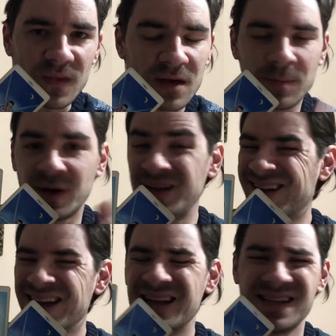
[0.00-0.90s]
but
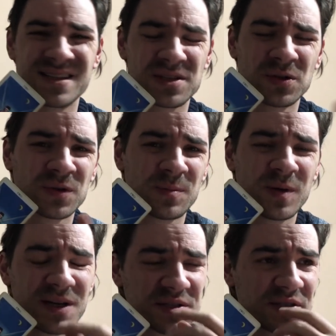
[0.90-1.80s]
again it's an older
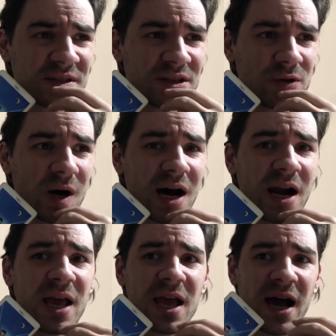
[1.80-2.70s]
person than you are
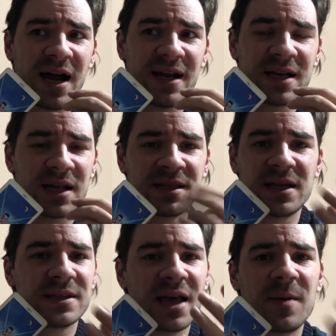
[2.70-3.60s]
and
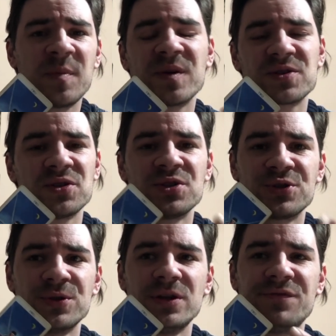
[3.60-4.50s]
th that person
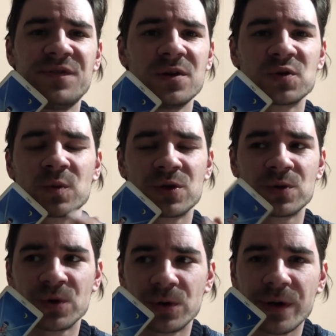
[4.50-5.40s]
truly feels what you're
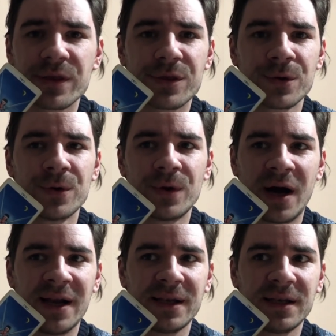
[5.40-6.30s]
going through
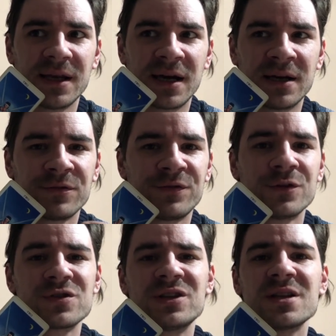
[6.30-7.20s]
and uh,
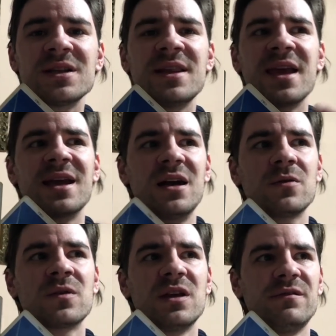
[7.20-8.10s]
unfortunately they
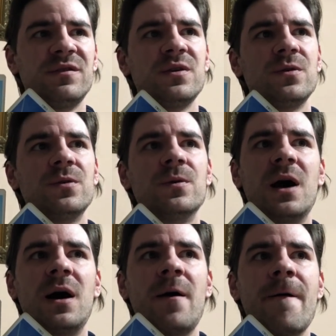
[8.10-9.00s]
cannot give you
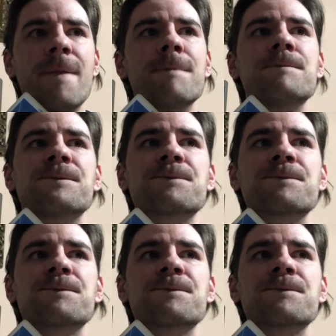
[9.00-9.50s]
um,